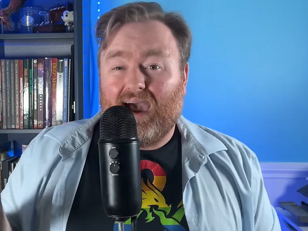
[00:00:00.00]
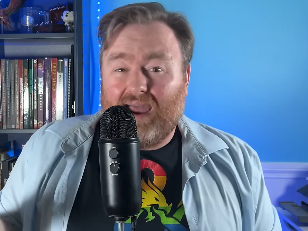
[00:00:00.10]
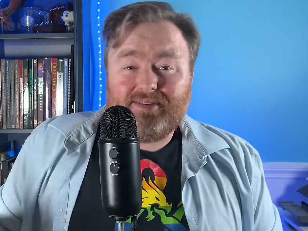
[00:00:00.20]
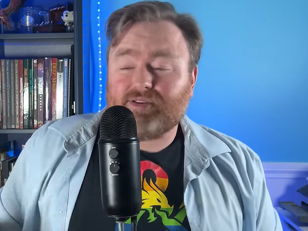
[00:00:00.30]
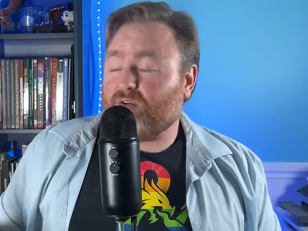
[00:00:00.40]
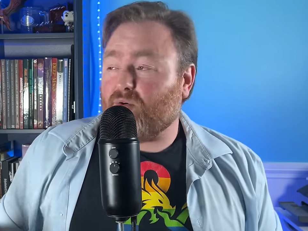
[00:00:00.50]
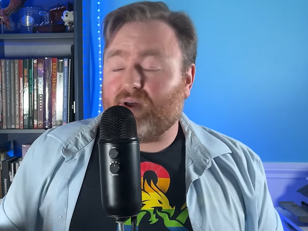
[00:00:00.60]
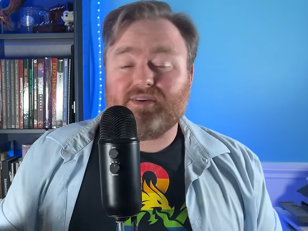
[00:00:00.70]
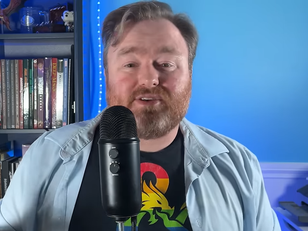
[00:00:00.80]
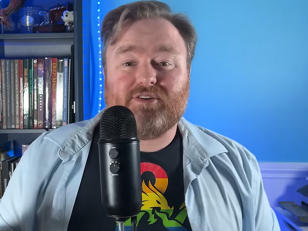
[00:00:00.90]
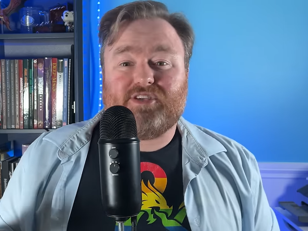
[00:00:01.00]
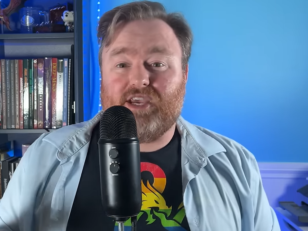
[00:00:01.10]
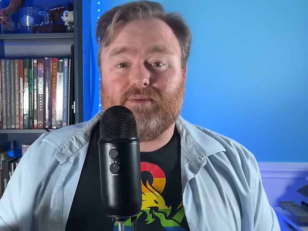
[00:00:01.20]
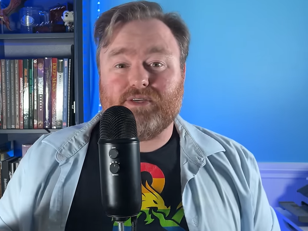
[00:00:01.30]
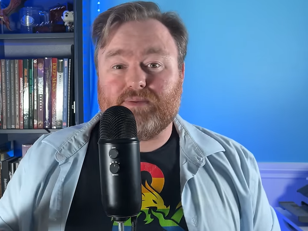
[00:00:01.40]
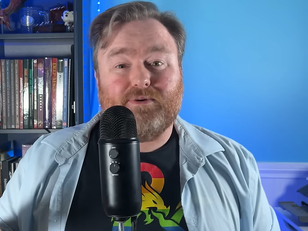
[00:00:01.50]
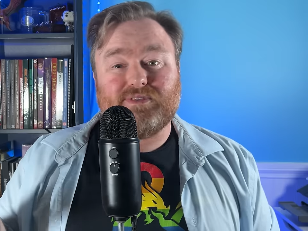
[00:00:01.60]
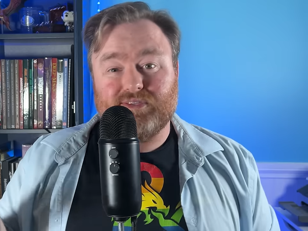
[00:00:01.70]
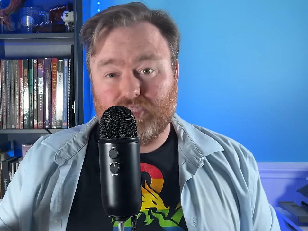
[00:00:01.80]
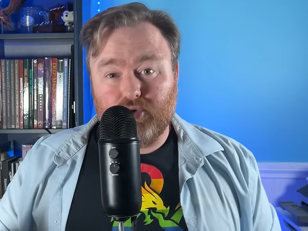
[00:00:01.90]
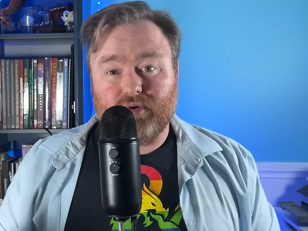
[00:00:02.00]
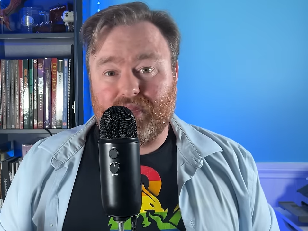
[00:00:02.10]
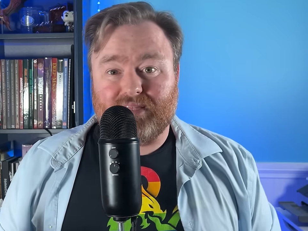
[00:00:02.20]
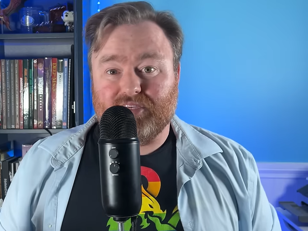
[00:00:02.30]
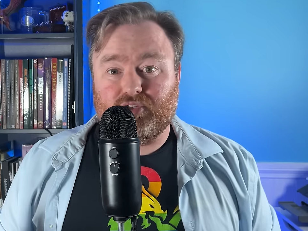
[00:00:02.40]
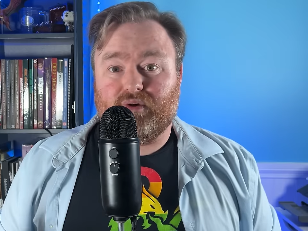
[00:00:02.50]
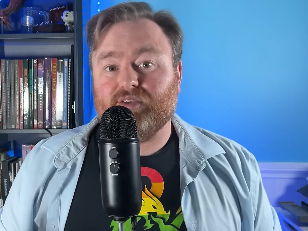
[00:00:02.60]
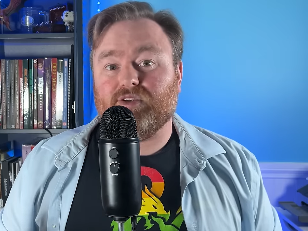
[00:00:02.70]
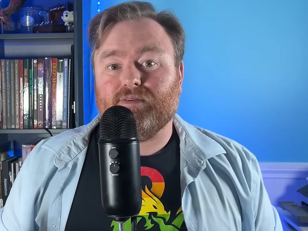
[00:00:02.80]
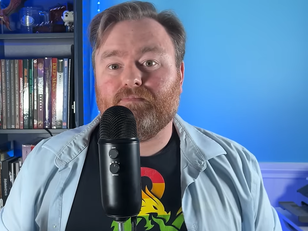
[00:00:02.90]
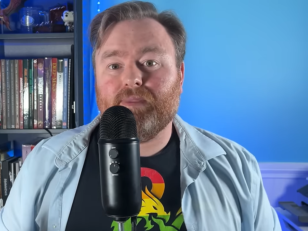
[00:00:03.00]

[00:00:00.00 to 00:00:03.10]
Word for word: I honestly don't know what else our GM was supposed to do in that situation.